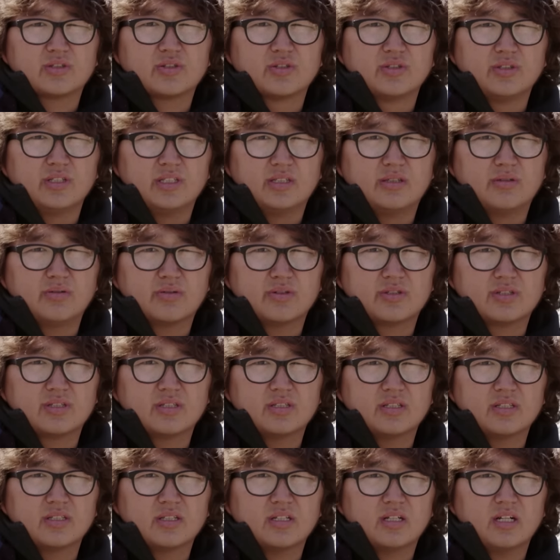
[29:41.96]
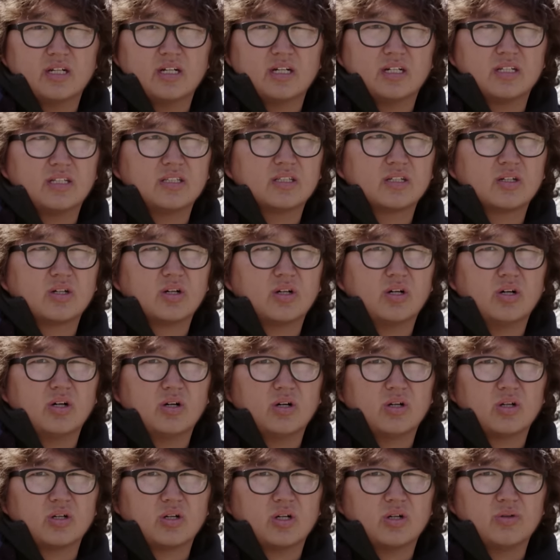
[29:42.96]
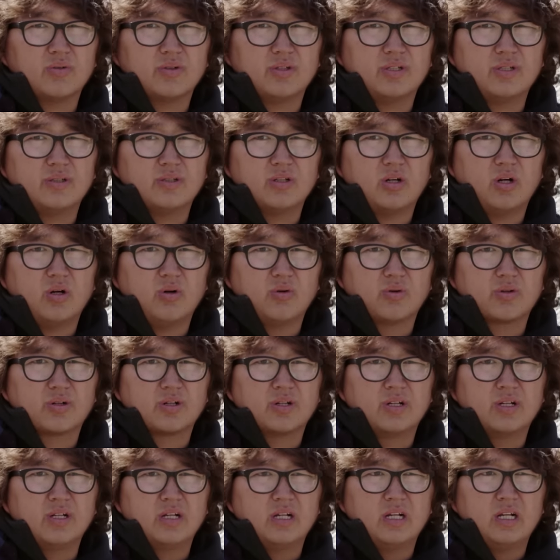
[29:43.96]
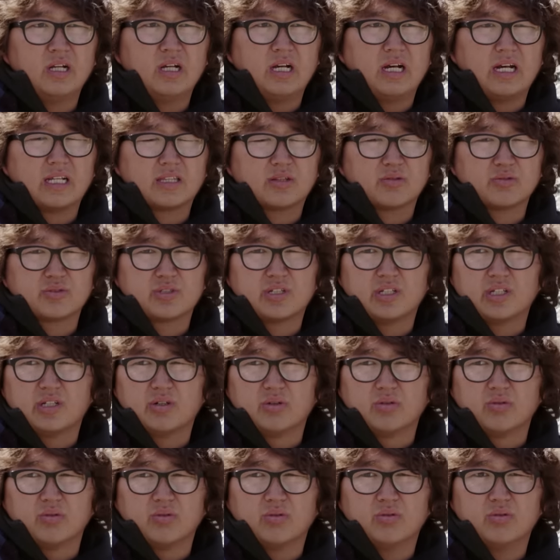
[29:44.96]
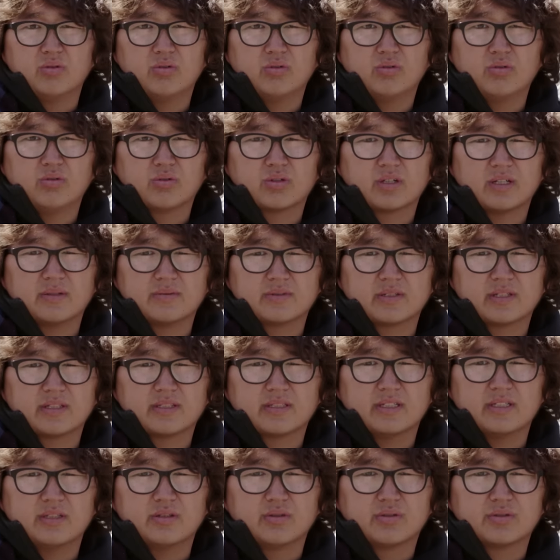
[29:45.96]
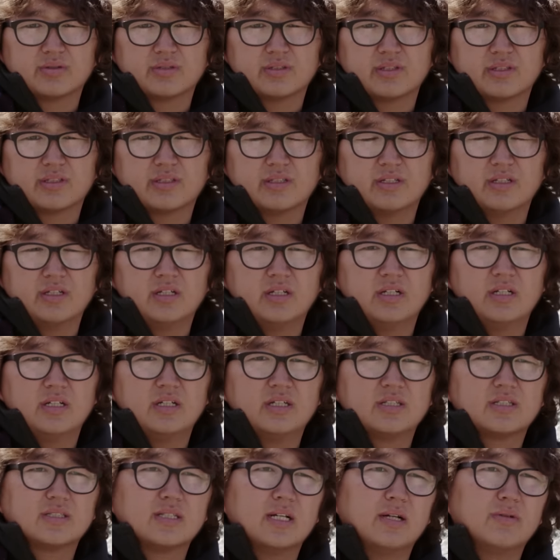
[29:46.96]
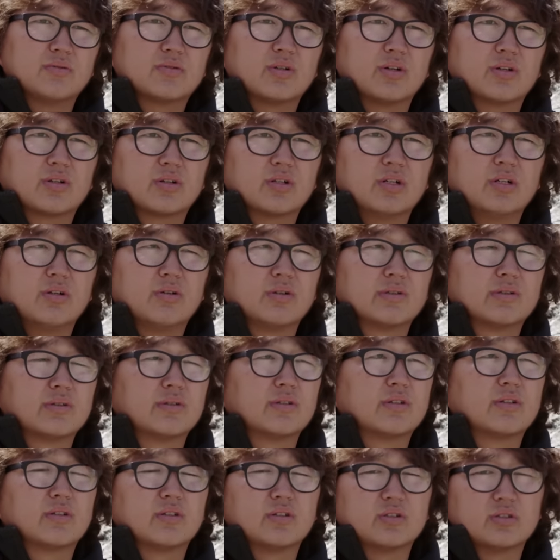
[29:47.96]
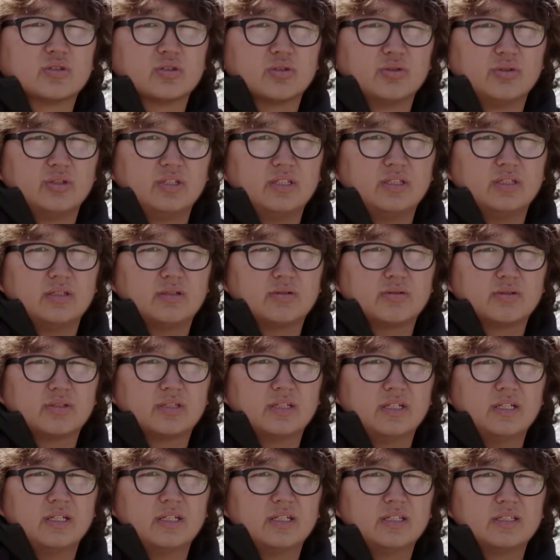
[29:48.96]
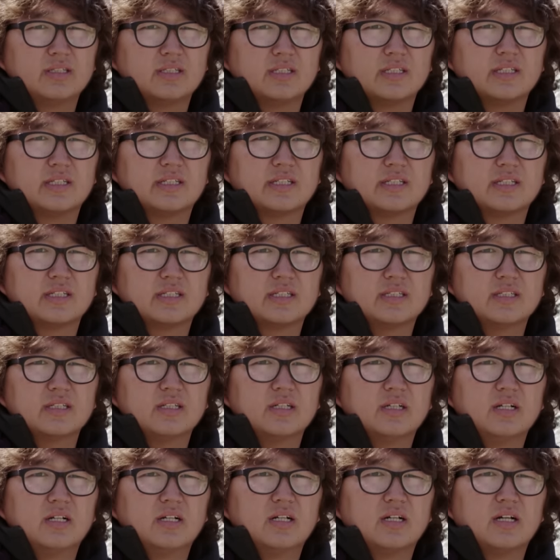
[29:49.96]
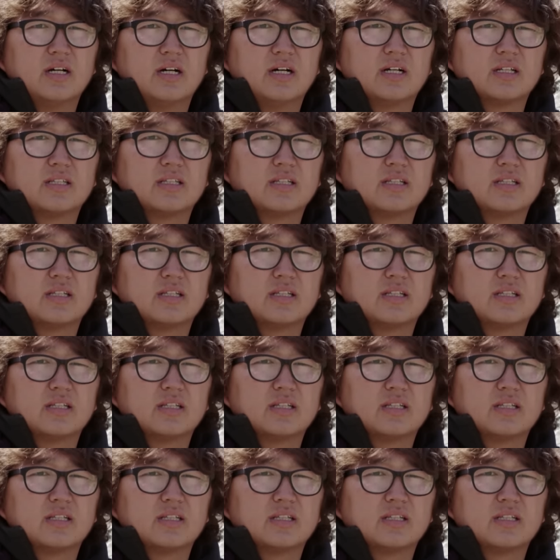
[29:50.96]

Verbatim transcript: There are also indications that the bears sometimes cross over the border into China, but no one knows if there are really more of them in the Chinese part of the Gobi.